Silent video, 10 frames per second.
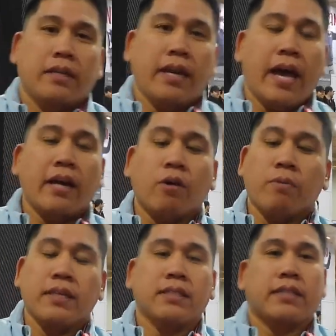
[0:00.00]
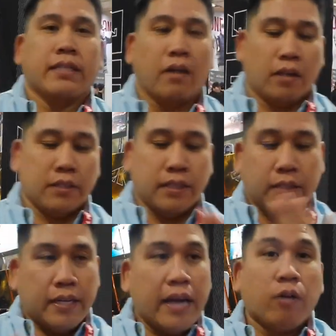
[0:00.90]
nano resin technology.
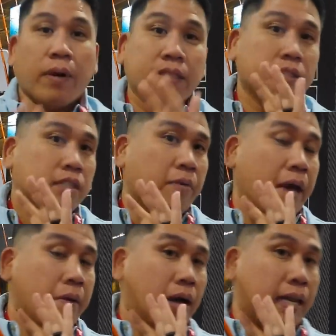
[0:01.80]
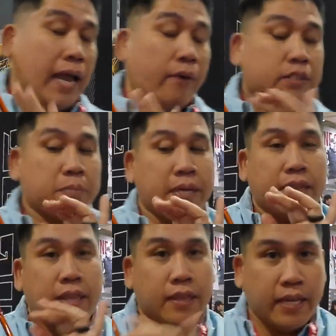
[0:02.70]
The nano resin is going to allow it to be
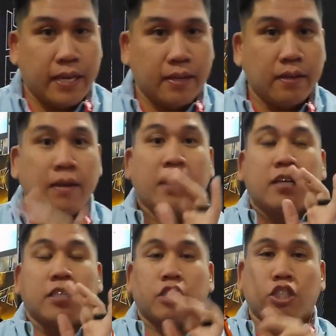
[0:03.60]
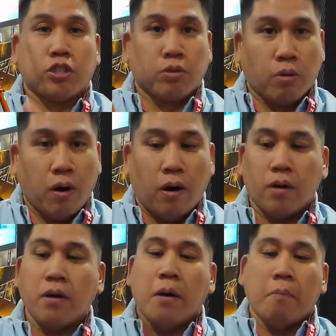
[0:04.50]
thin,
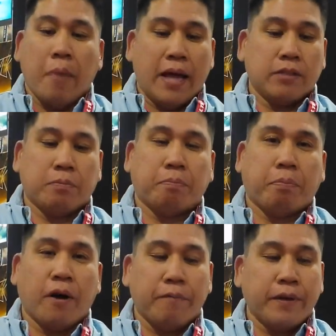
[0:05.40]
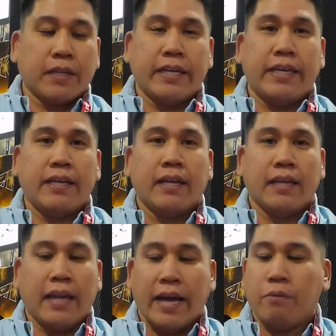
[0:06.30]
strong, and perfectly
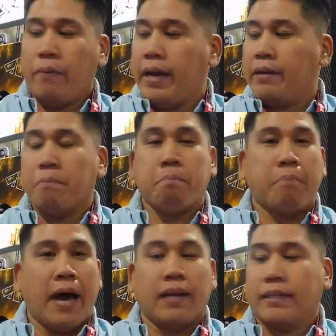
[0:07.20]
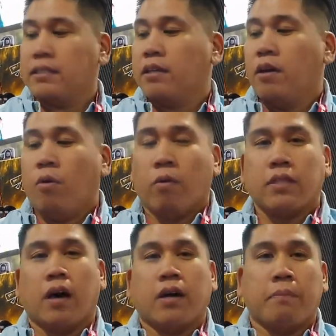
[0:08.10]
lightweight balanced. We're
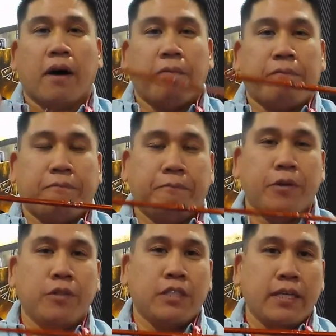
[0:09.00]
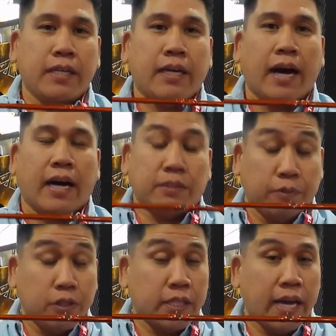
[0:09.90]
talking about Fuji guys,
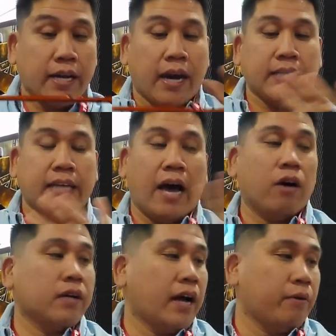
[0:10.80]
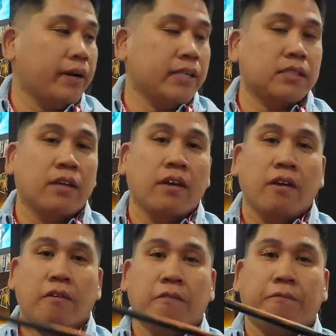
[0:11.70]
Fuji K guides, alkanite rings,
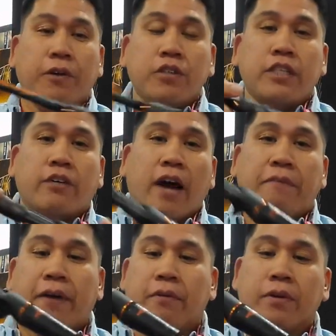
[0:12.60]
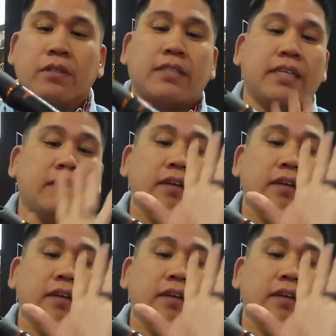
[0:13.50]
Fuji graphite reel seat.